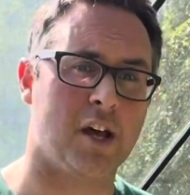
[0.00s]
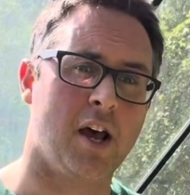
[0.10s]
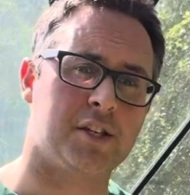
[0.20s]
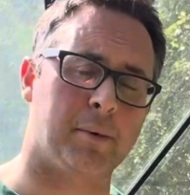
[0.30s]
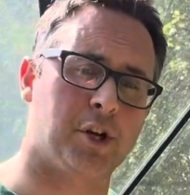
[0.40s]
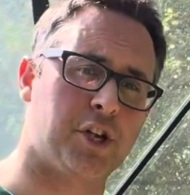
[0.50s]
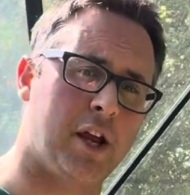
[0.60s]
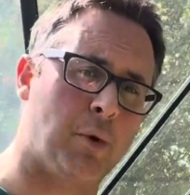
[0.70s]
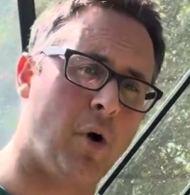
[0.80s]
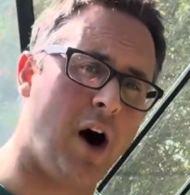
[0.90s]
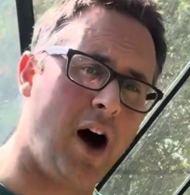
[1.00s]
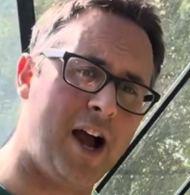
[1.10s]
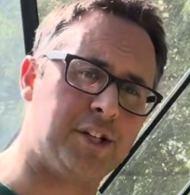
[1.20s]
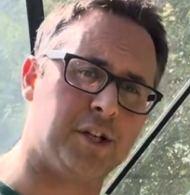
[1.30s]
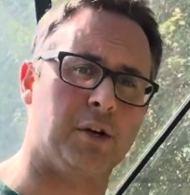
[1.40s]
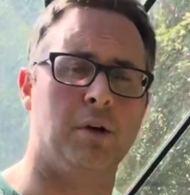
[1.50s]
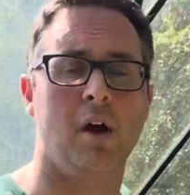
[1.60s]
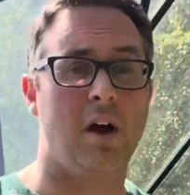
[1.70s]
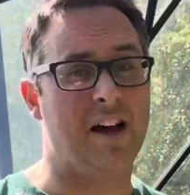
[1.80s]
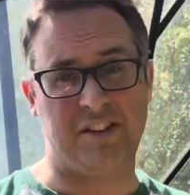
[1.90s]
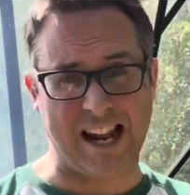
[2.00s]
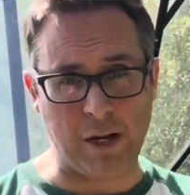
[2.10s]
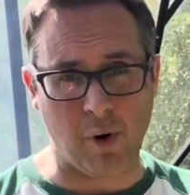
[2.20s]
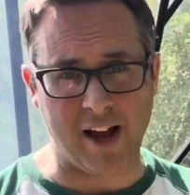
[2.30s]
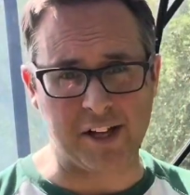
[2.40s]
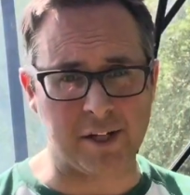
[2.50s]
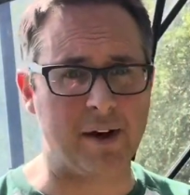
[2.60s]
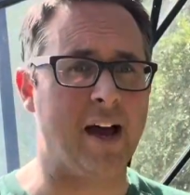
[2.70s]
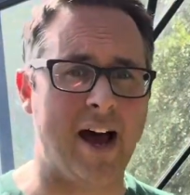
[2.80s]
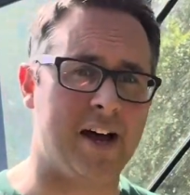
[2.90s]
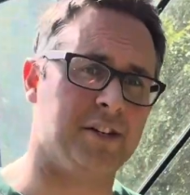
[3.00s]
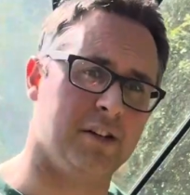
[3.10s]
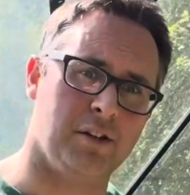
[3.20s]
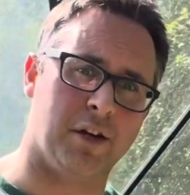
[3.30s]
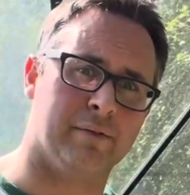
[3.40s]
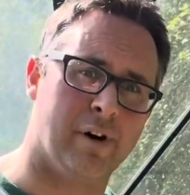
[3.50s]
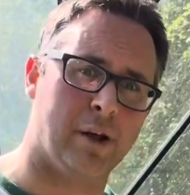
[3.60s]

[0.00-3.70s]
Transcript: So I'm going to show you what I do, tell you why I do it, and you can follow